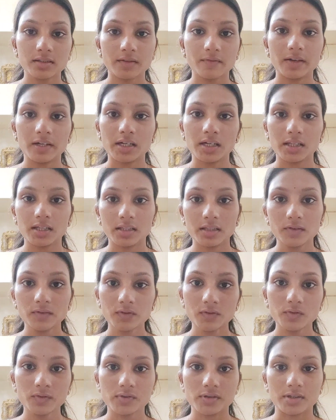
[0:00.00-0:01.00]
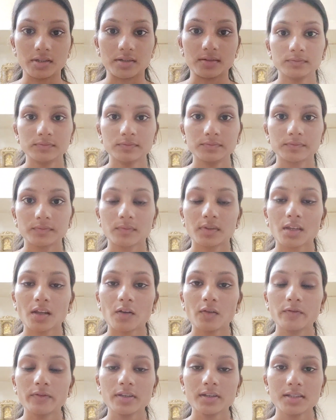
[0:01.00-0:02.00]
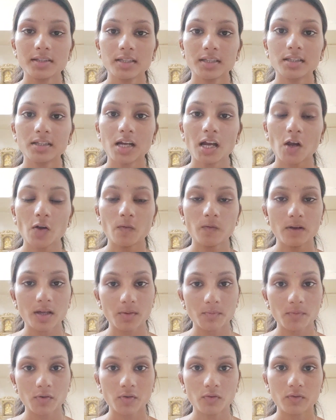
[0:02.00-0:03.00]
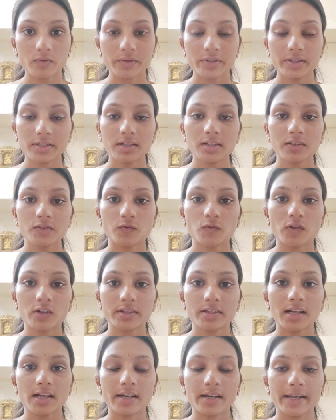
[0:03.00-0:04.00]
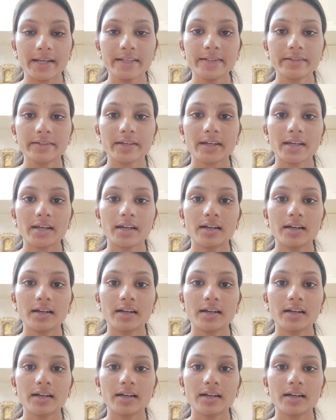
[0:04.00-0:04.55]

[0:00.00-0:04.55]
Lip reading: event in the future. Now we see the how pharmacovigilance was arised.